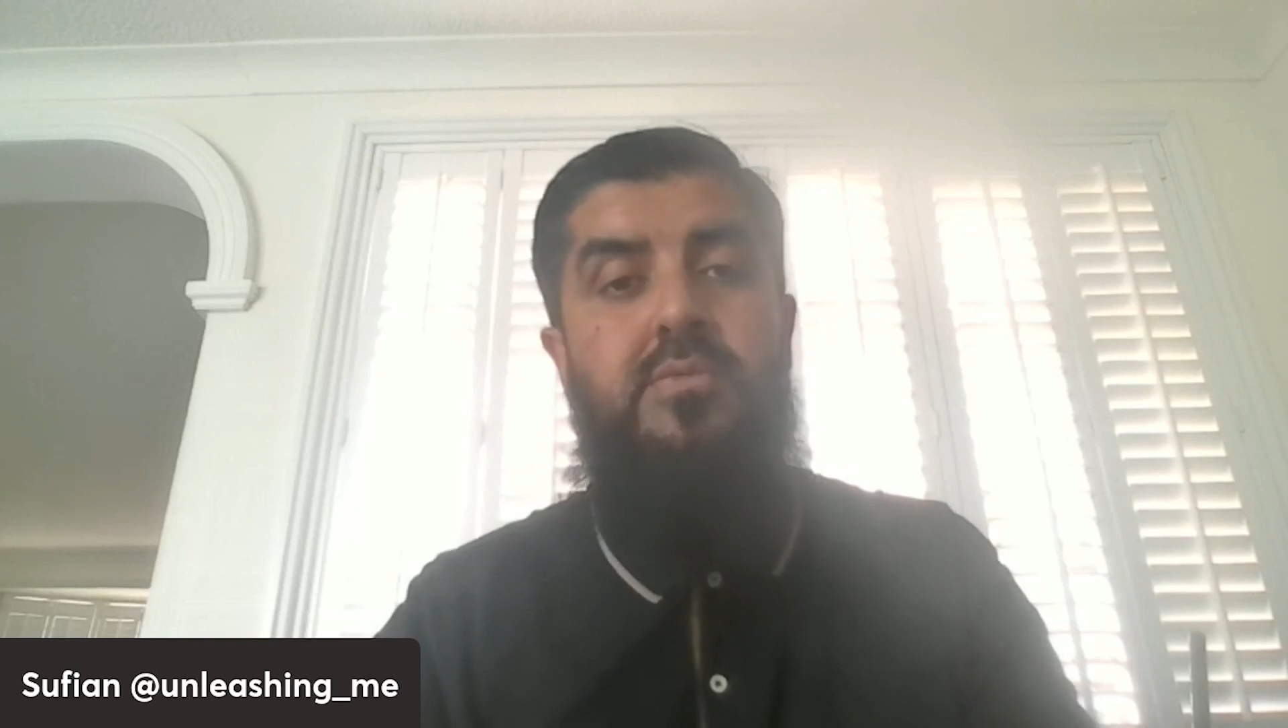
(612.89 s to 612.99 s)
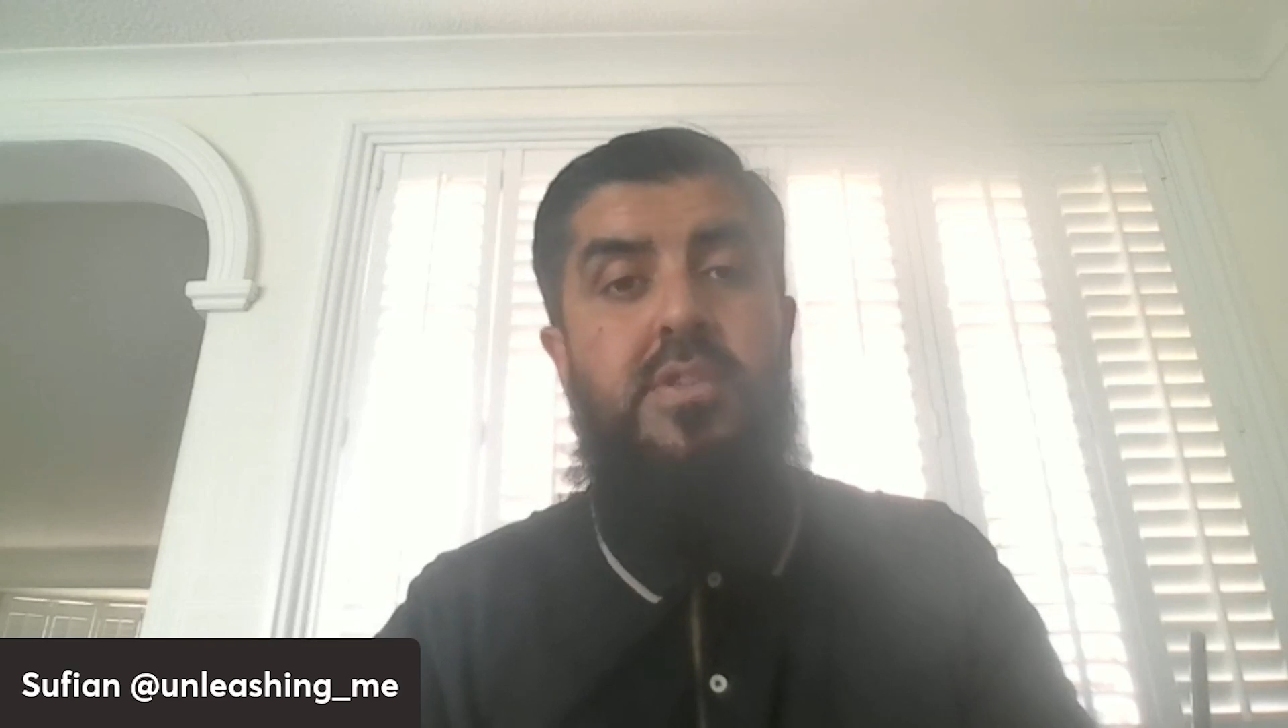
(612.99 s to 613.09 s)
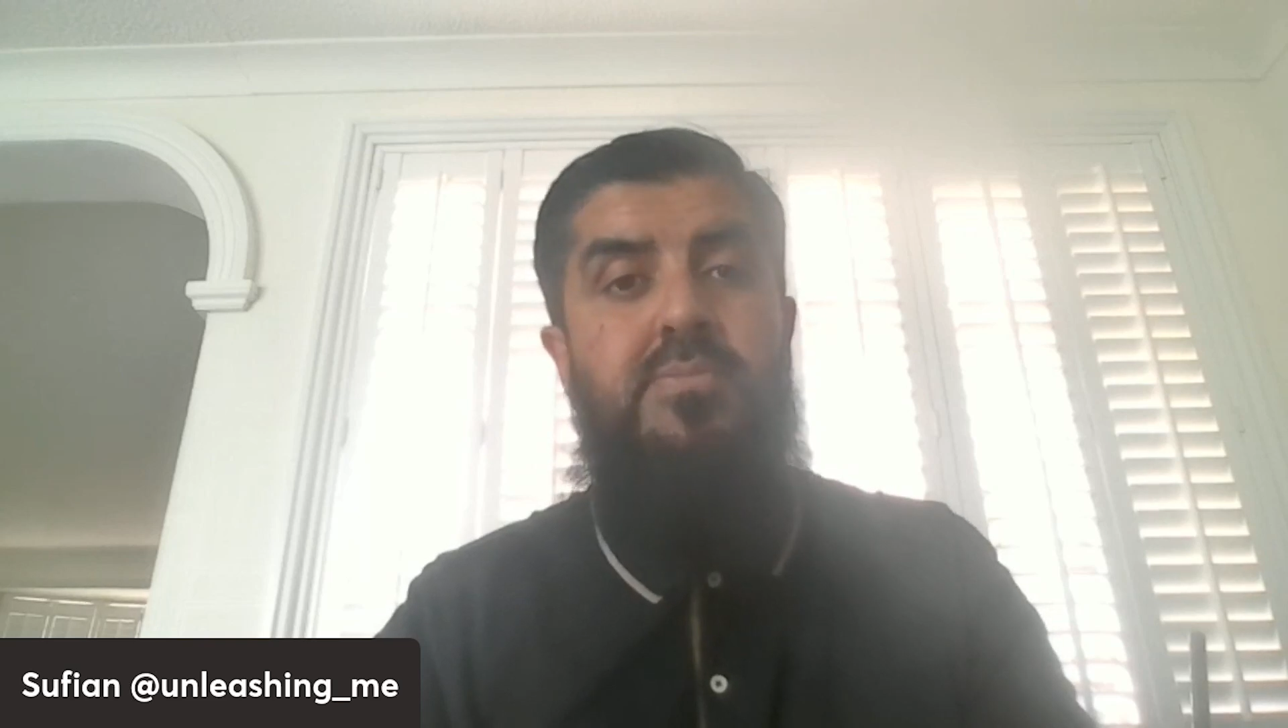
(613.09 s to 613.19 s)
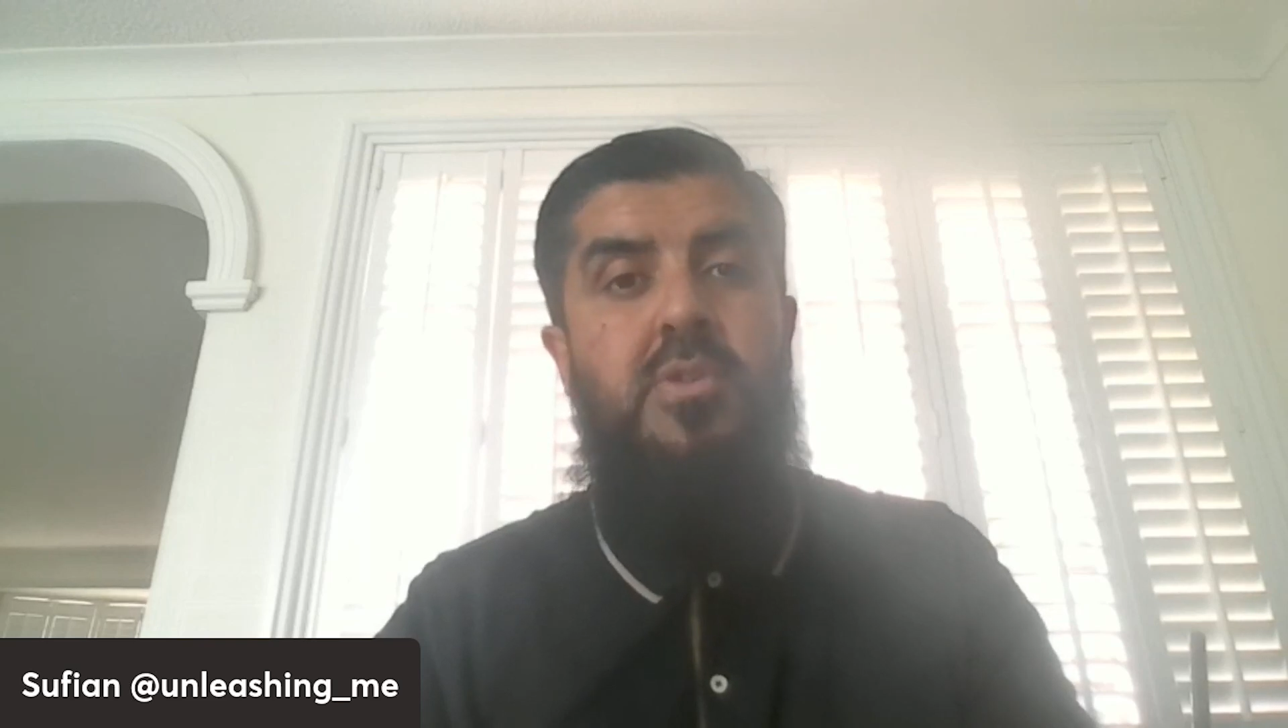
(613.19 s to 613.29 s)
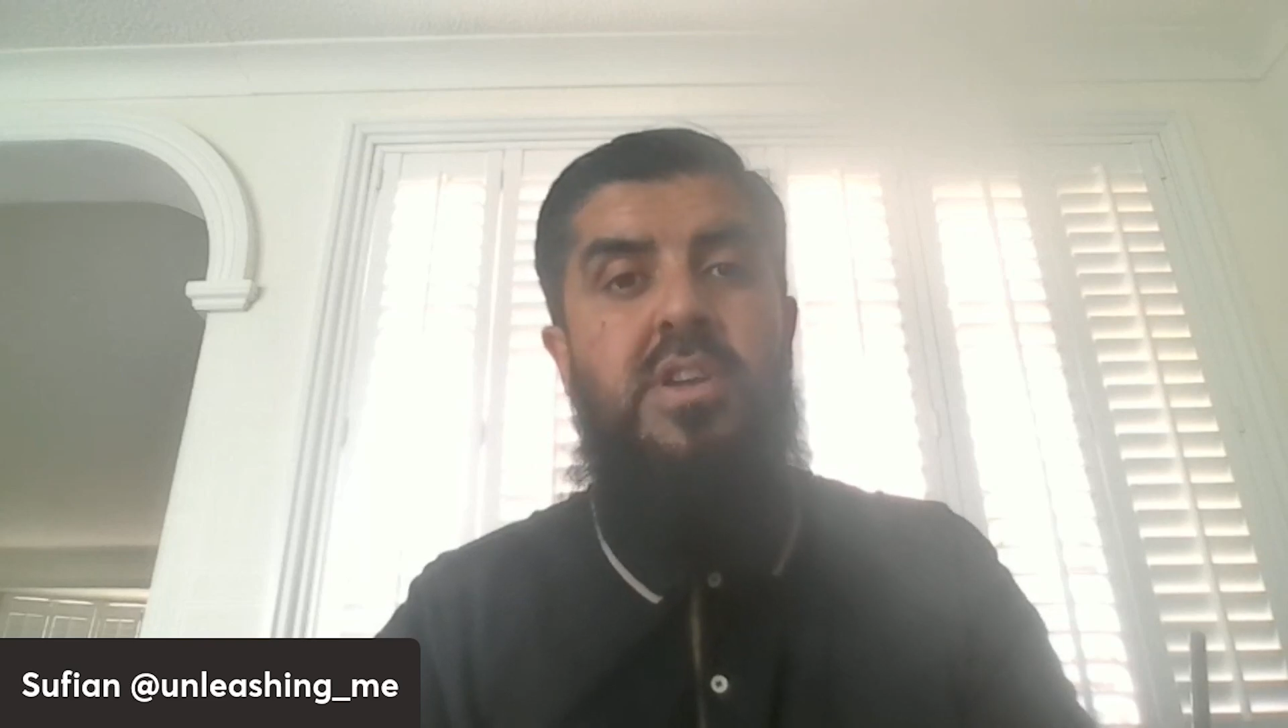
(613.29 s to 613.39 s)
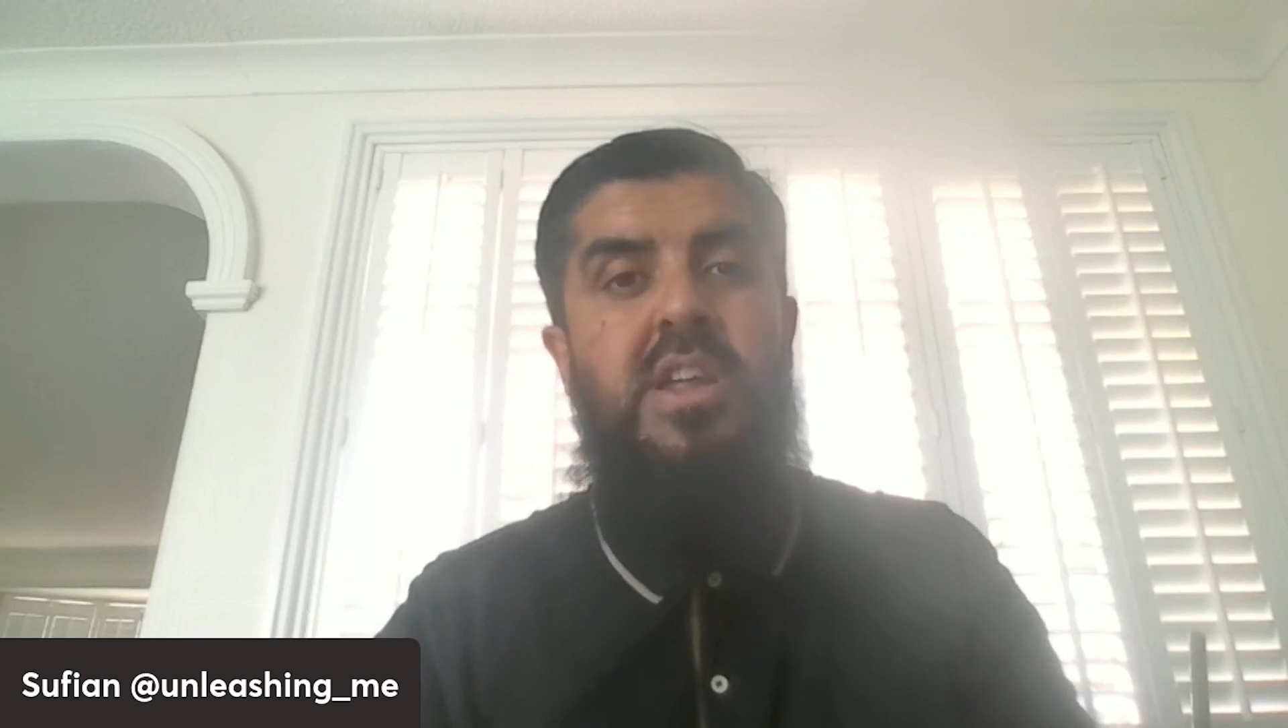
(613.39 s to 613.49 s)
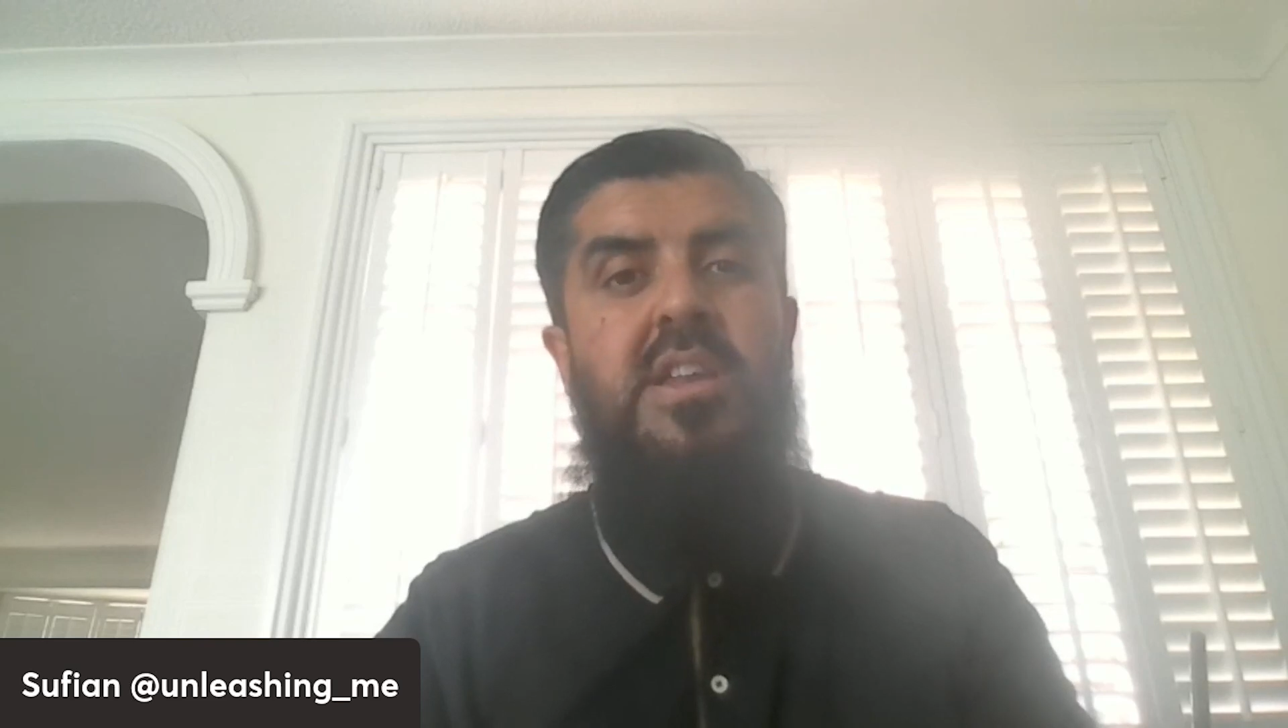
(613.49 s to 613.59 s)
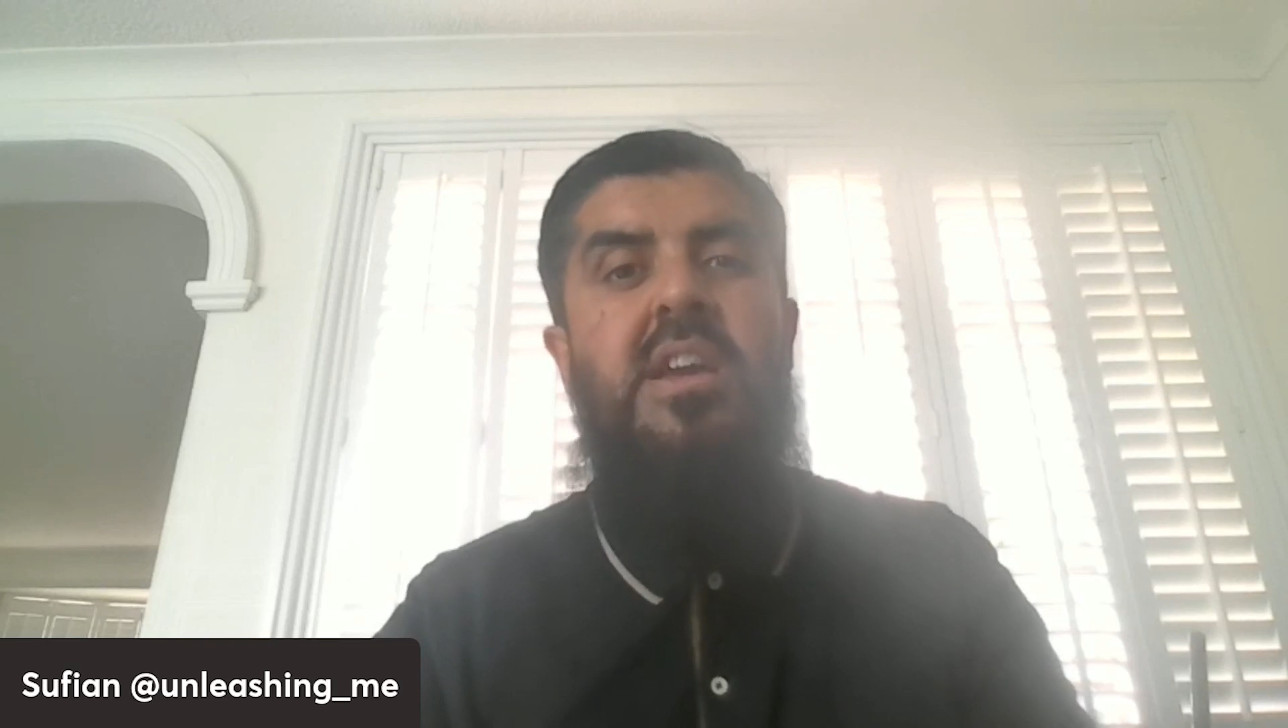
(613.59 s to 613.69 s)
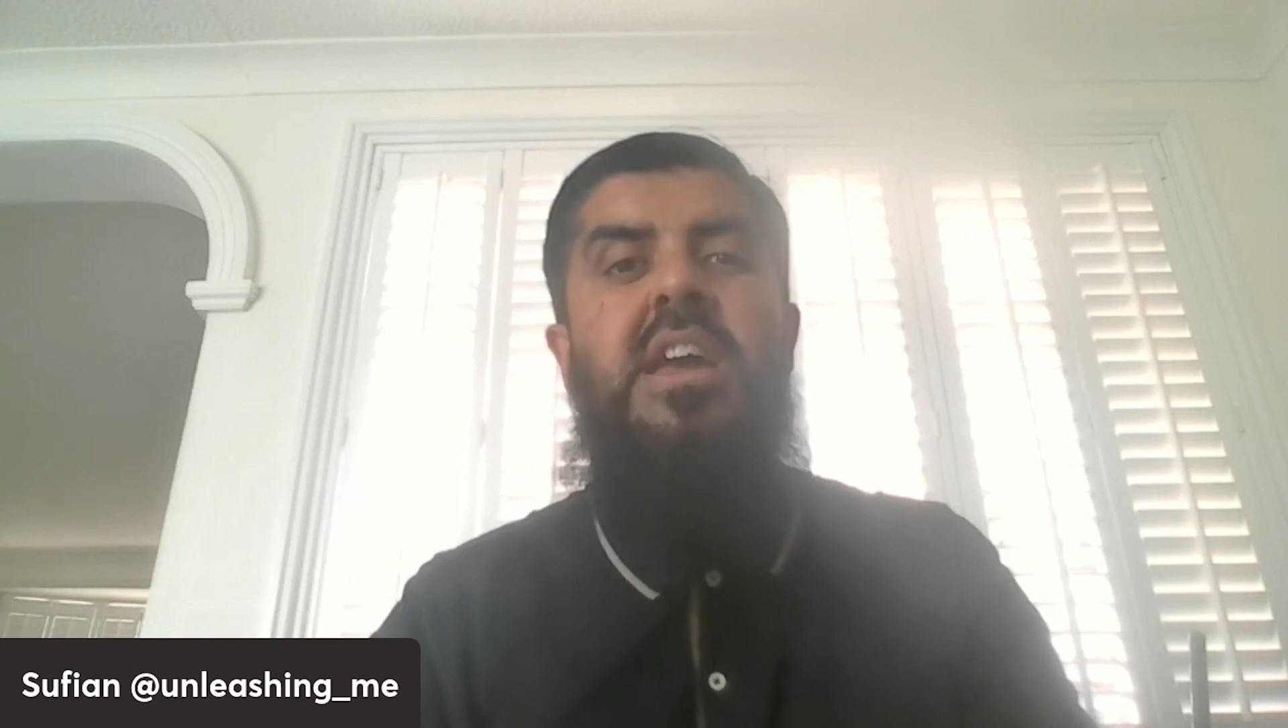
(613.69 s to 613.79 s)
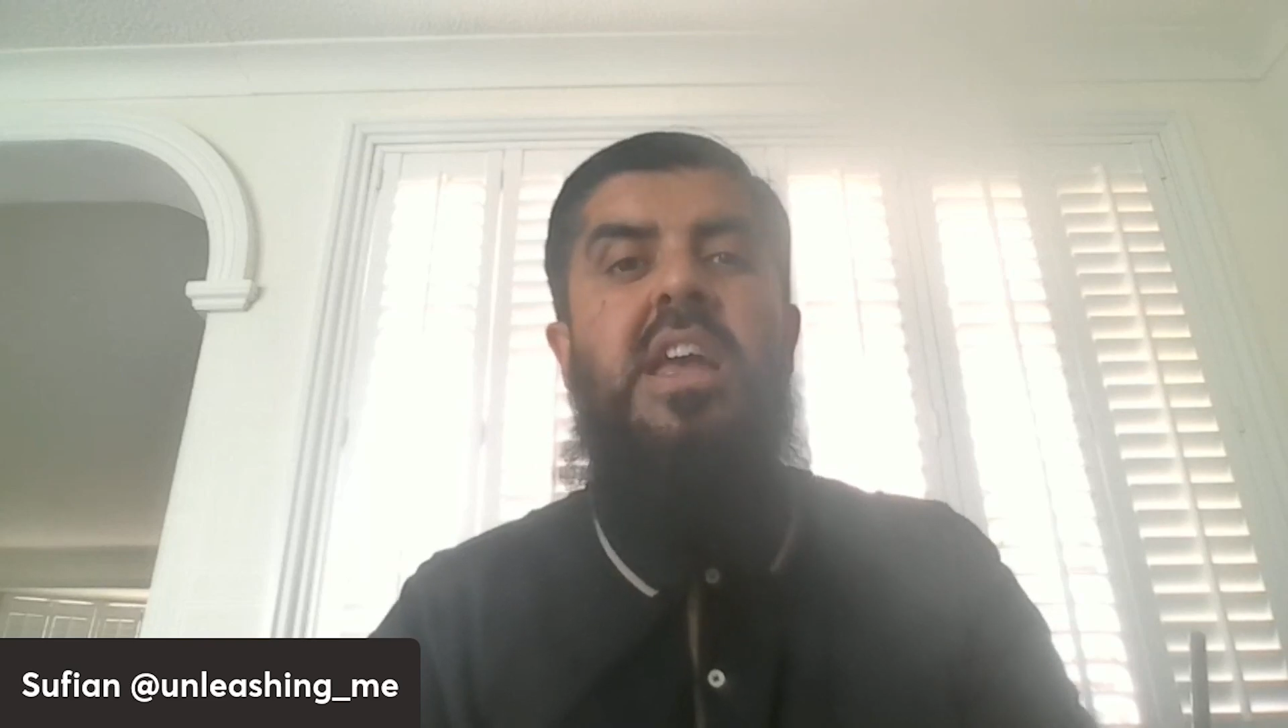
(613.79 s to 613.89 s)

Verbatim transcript: have responded,